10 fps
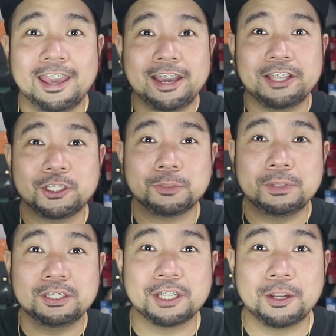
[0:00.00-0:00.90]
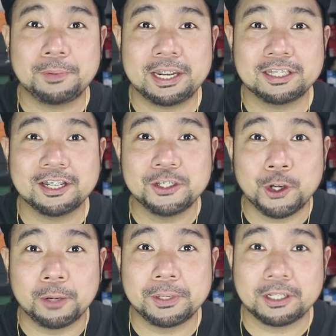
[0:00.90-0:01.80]
Hey guys, it's me, Jello Pineda,
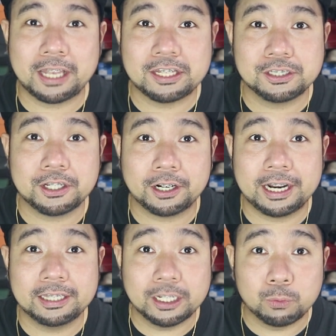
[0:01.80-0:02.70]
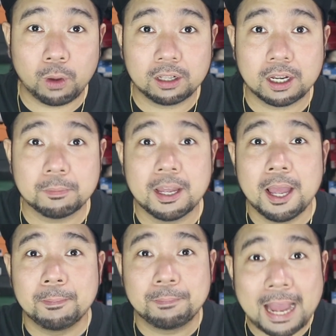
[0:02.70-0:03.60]
your middle class sneakerhead, and welcome
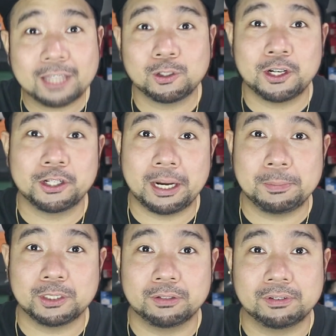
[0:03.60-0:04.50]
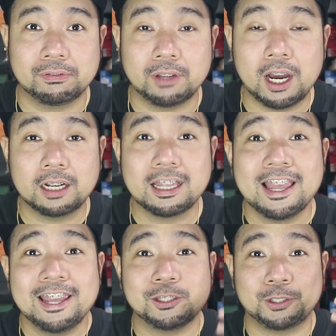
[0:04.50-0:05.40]
back to another episode of the vlog.
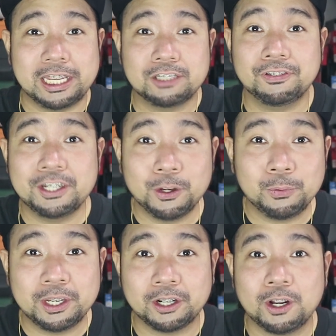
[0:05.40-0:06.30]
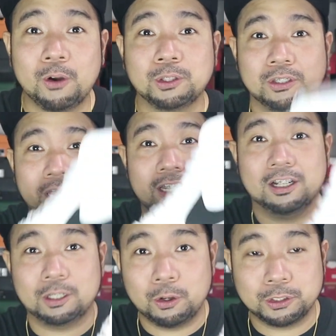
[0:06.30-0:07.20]
In today's video, we are going to take
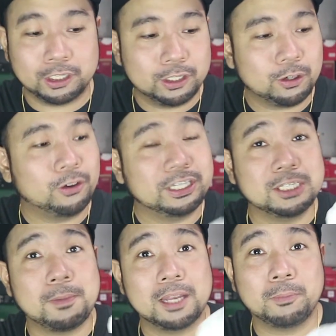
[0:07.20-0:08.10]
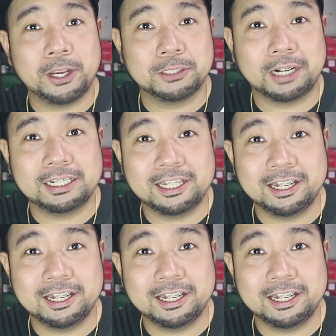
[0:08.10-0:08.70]
a closer look on these bad boys right